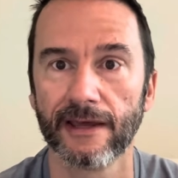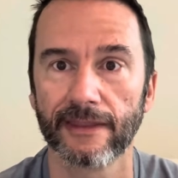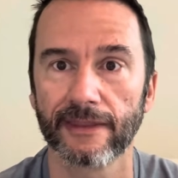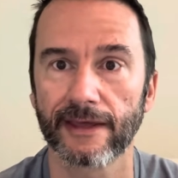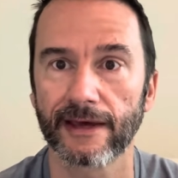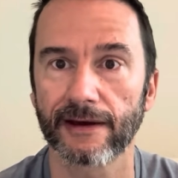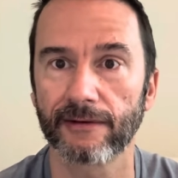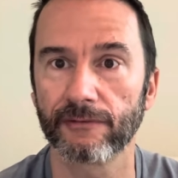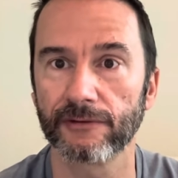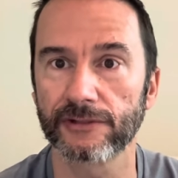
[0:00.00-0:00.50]

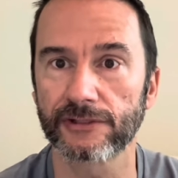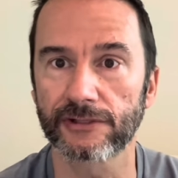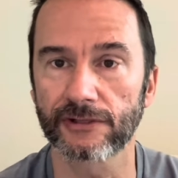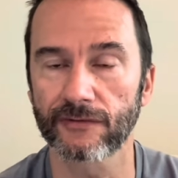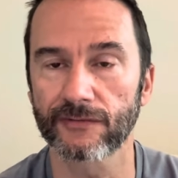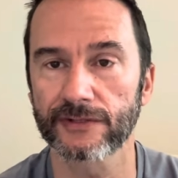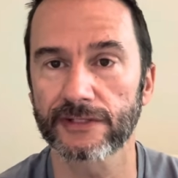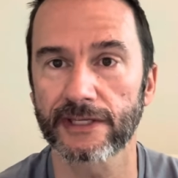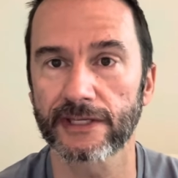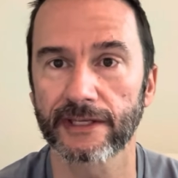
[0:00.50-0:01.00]
that was
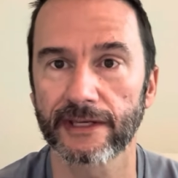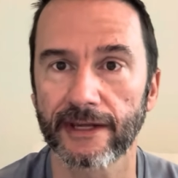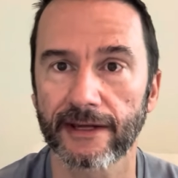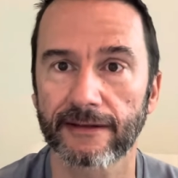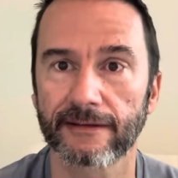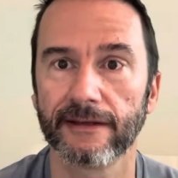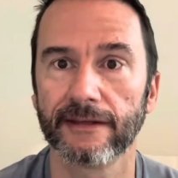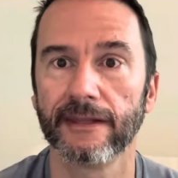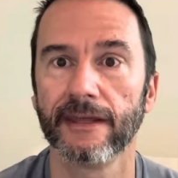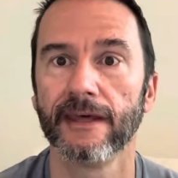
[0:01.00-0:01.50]
service
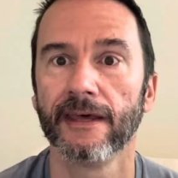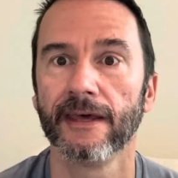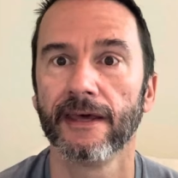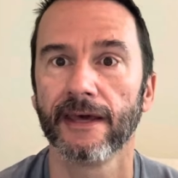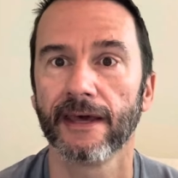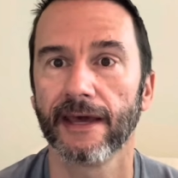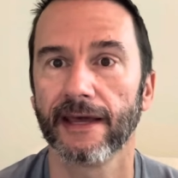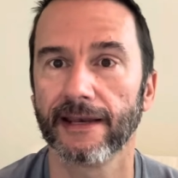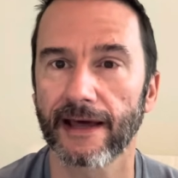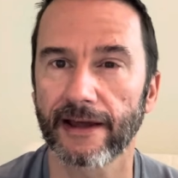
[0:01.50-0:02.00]
connected,
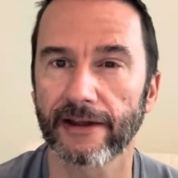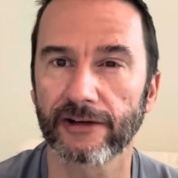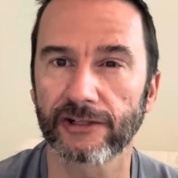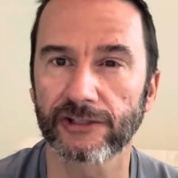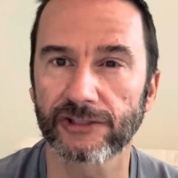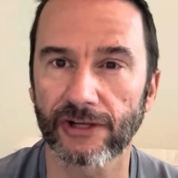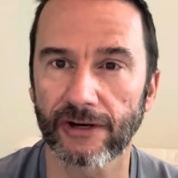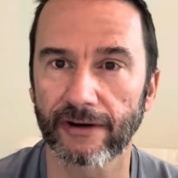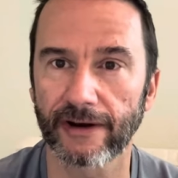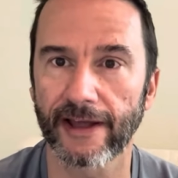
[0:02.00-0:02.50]
and now you're
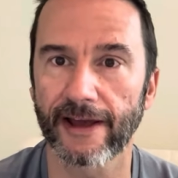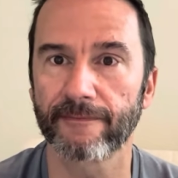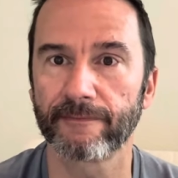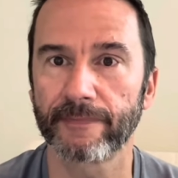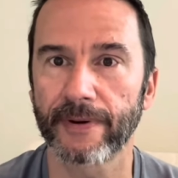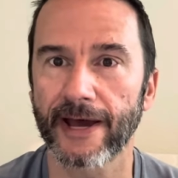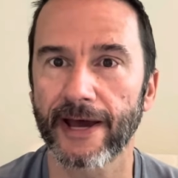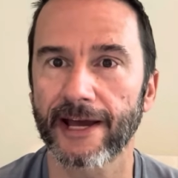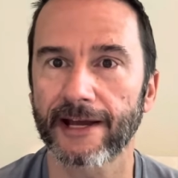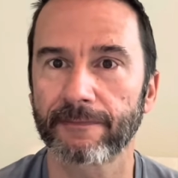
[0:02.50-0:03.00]
starting to
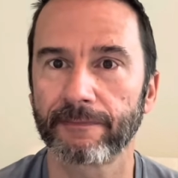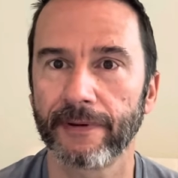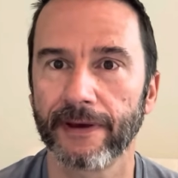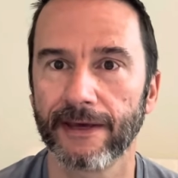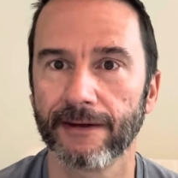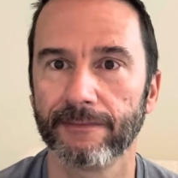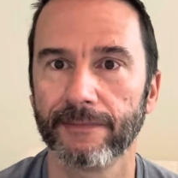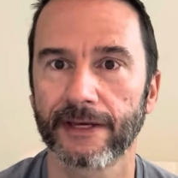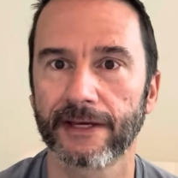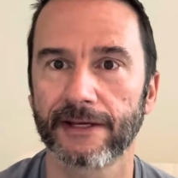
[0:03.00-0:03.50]
have back
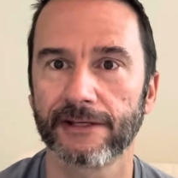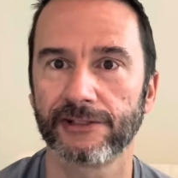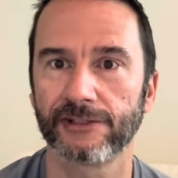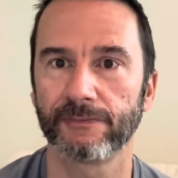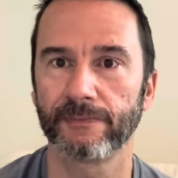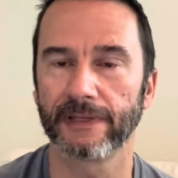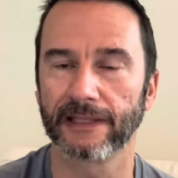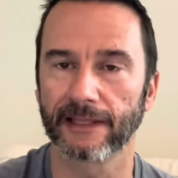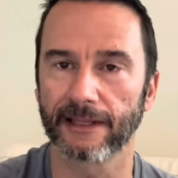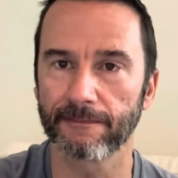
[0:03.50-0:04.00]
pain because
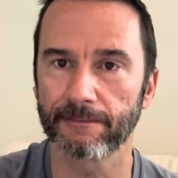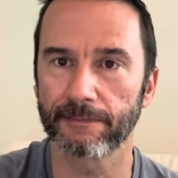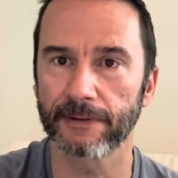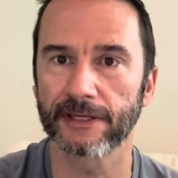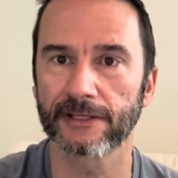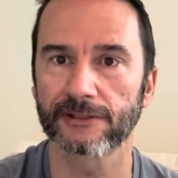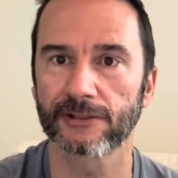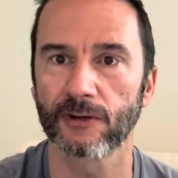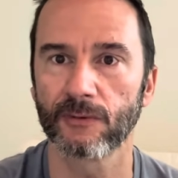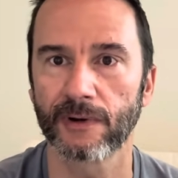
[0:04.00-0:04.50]
you've been
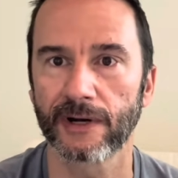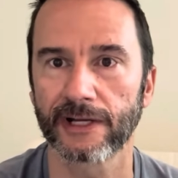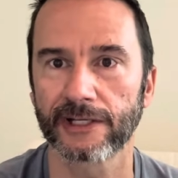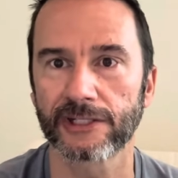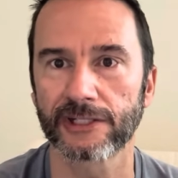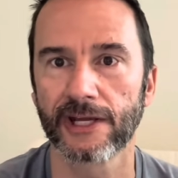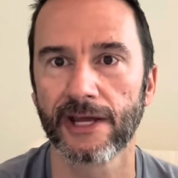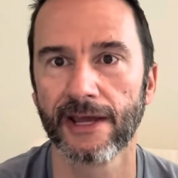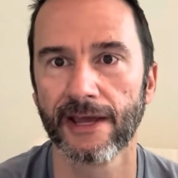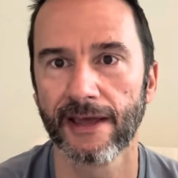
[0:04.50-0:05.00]
limping so
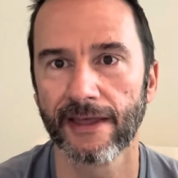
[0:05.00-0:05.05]
much.